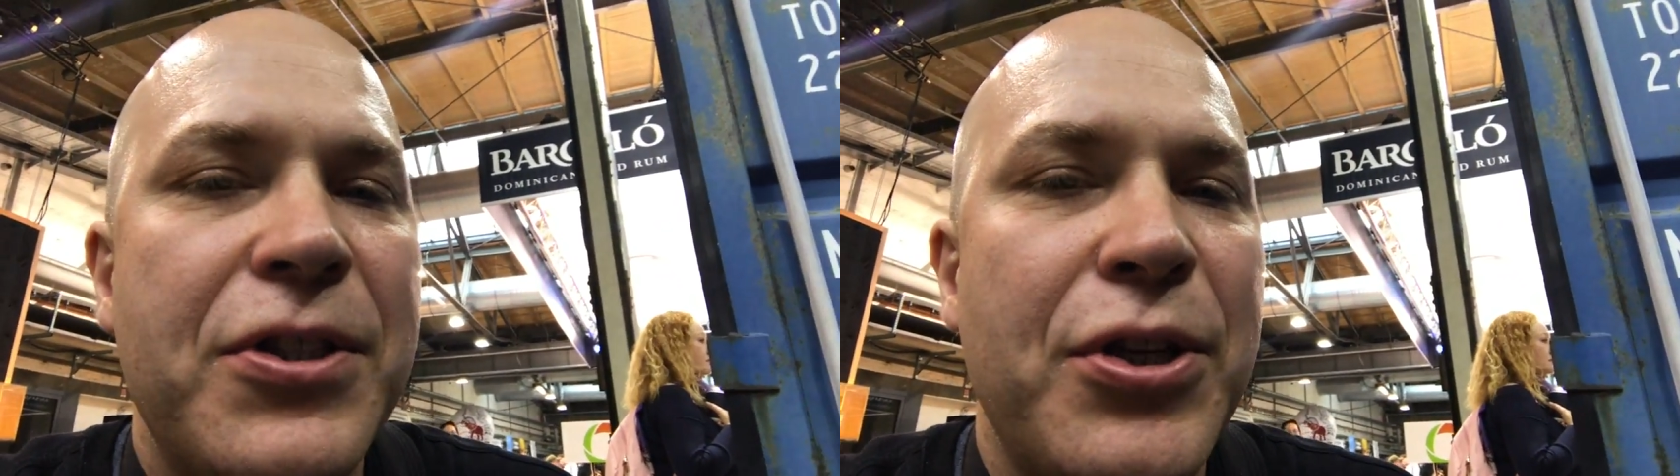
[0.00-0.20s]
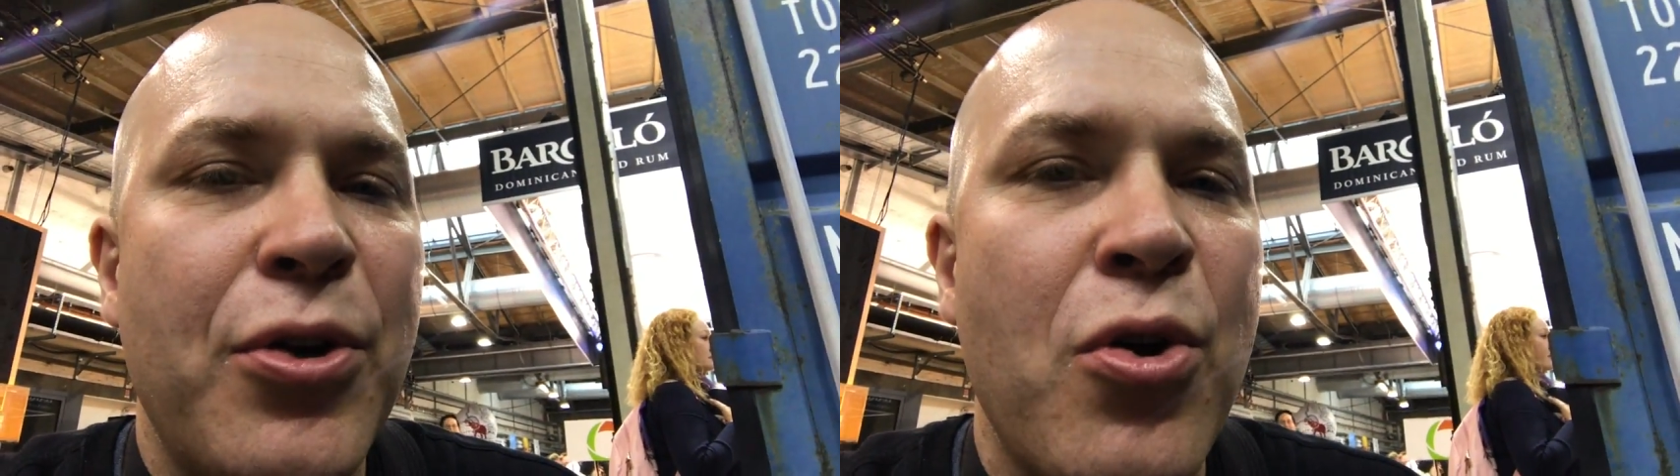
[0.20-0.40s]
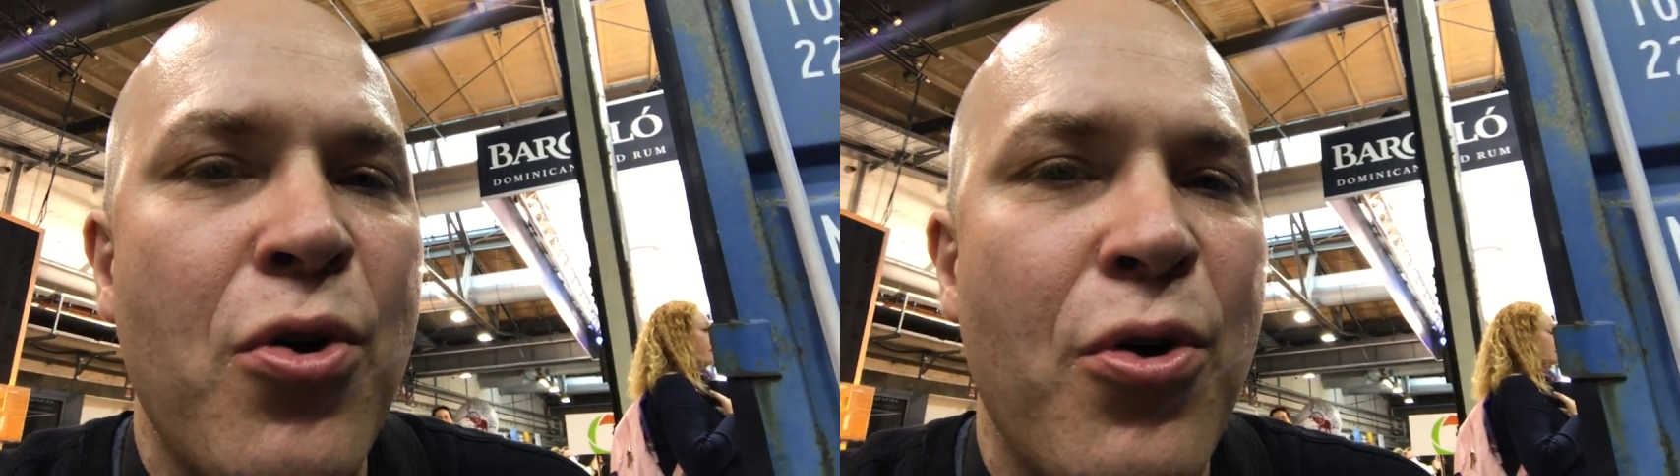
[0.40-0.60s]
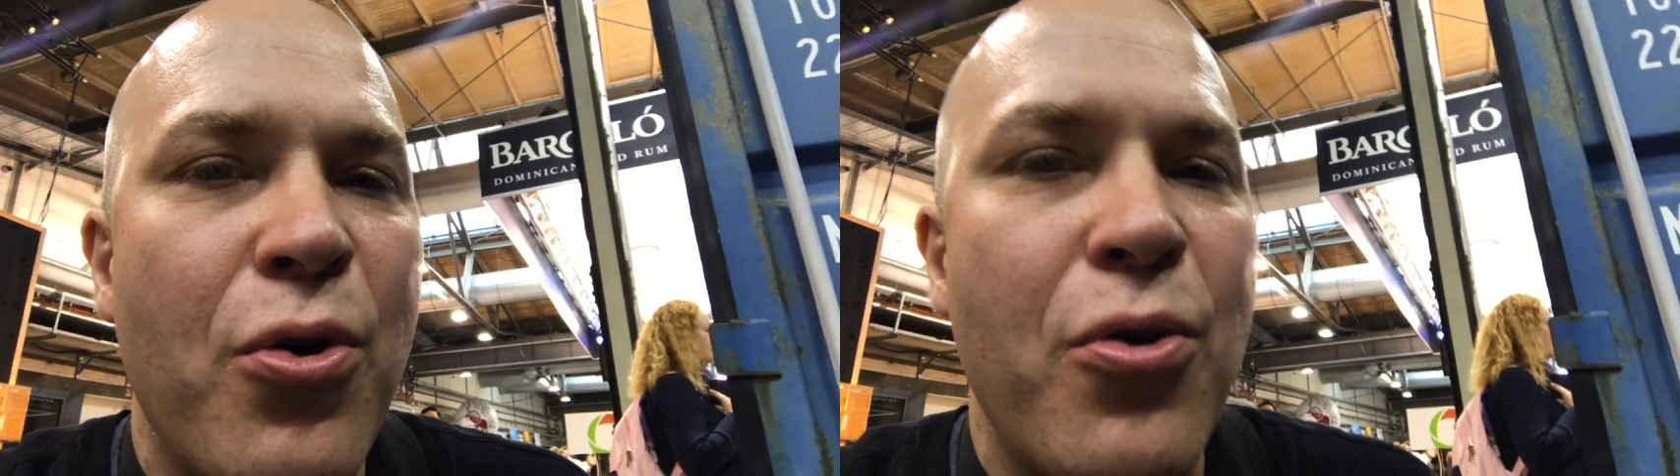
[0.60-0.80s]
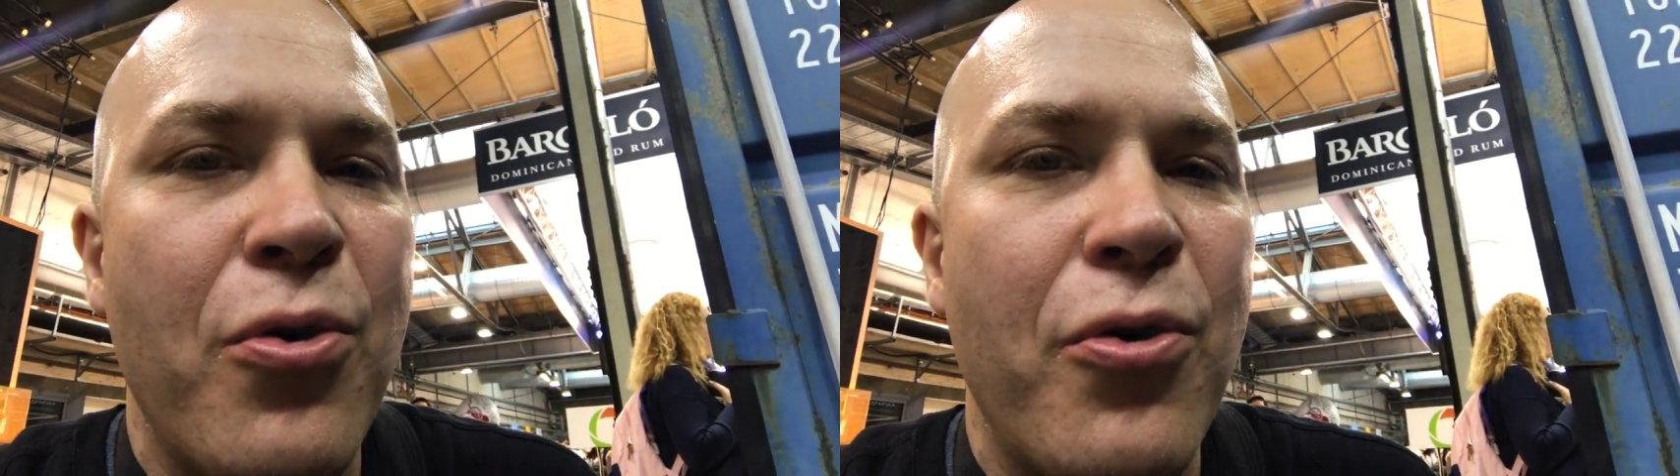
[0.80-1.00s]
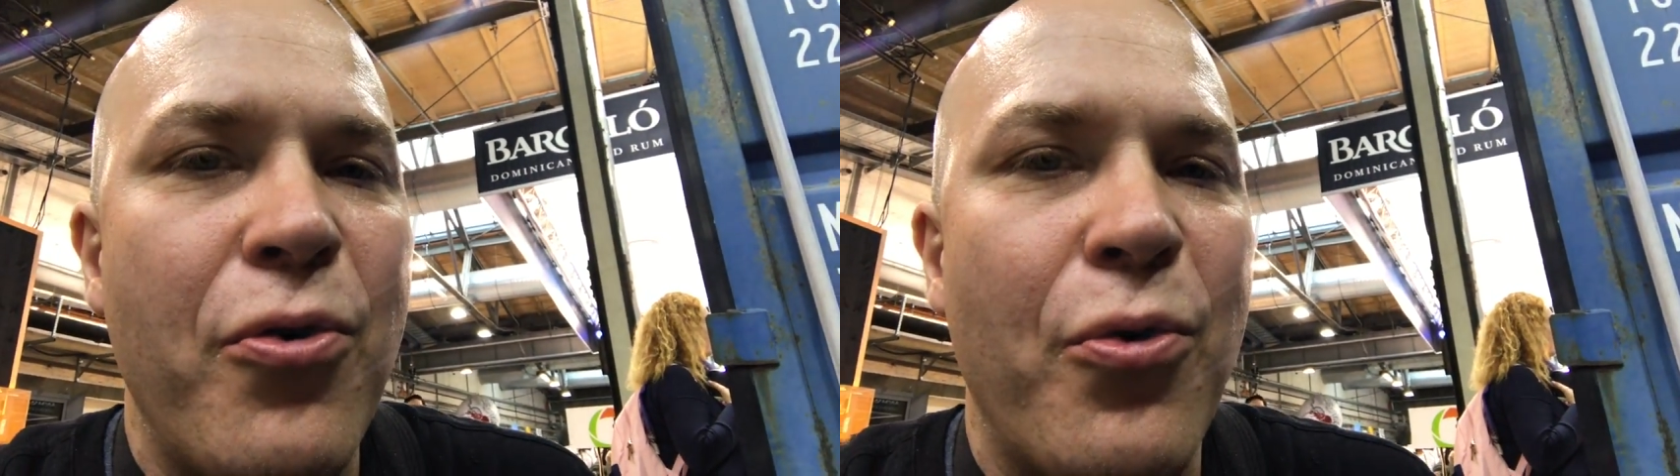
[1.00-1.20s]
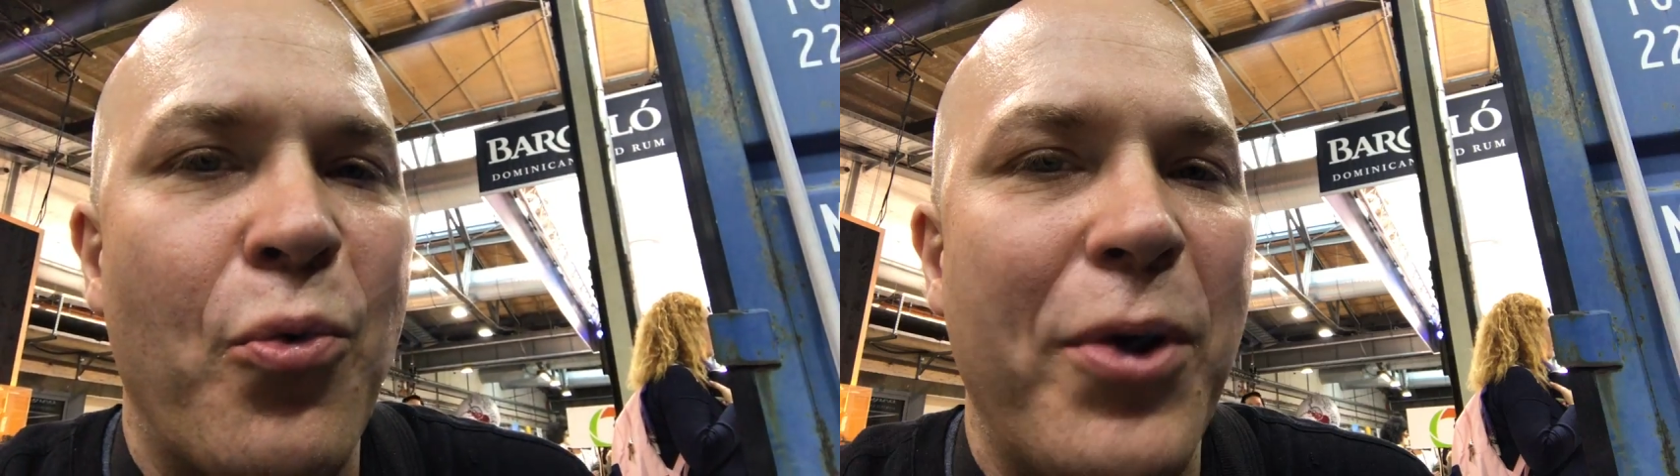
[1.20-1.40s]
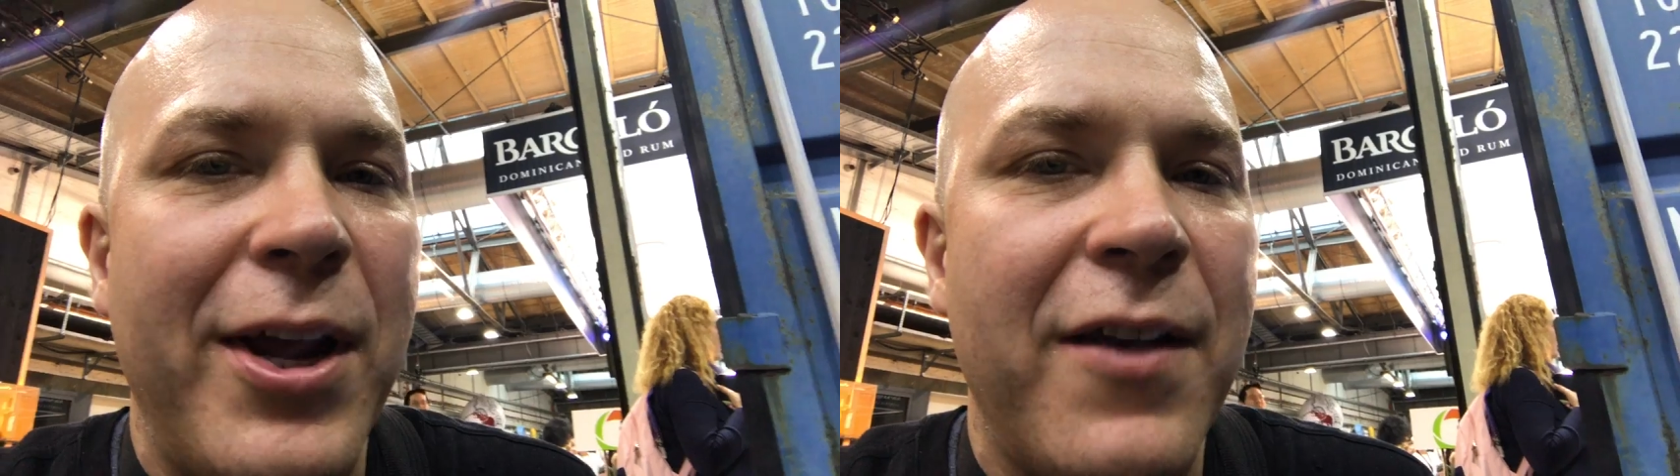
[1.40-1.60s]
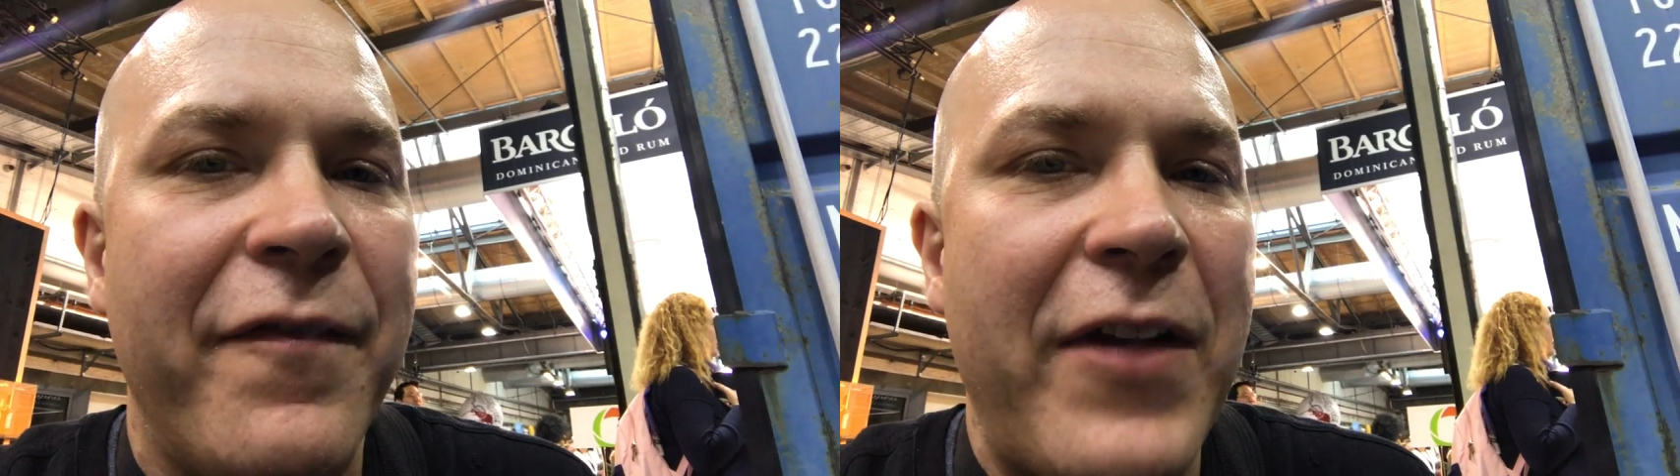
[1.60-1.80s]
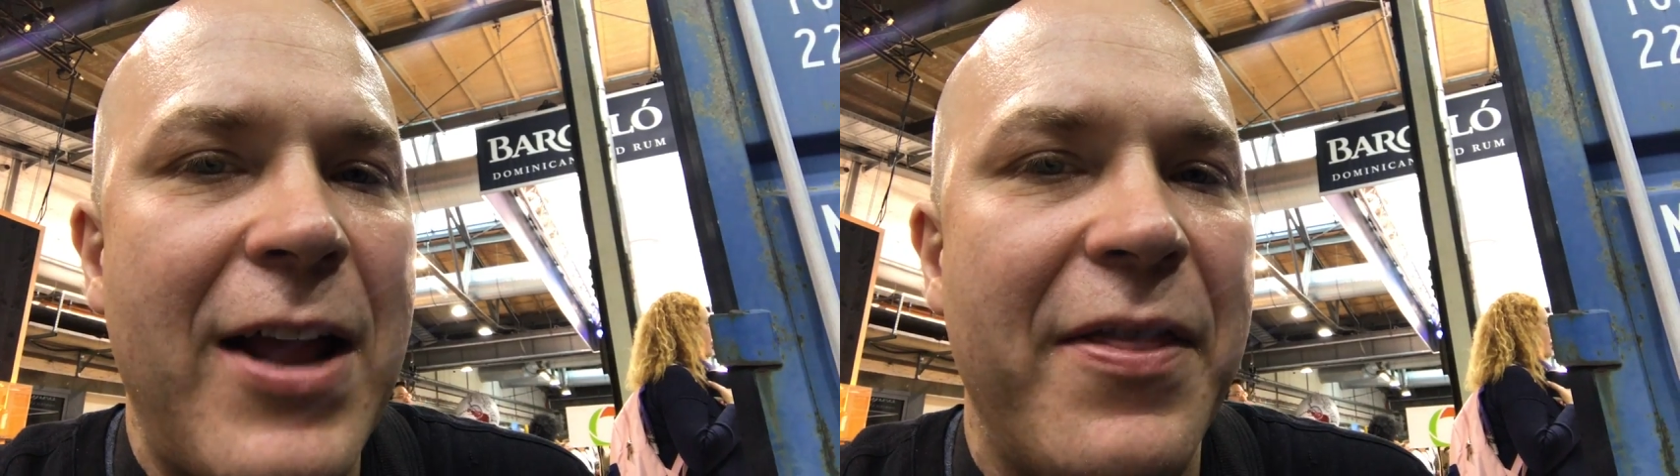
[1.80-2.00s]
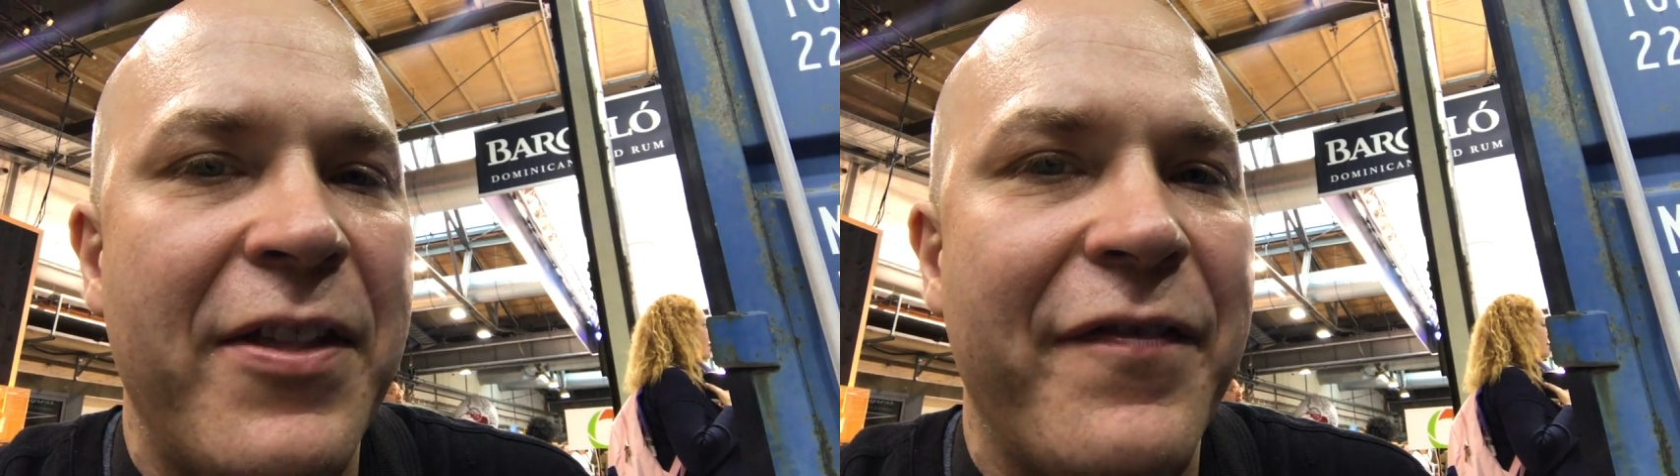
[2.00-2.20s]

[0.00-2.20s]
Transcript: to reinvent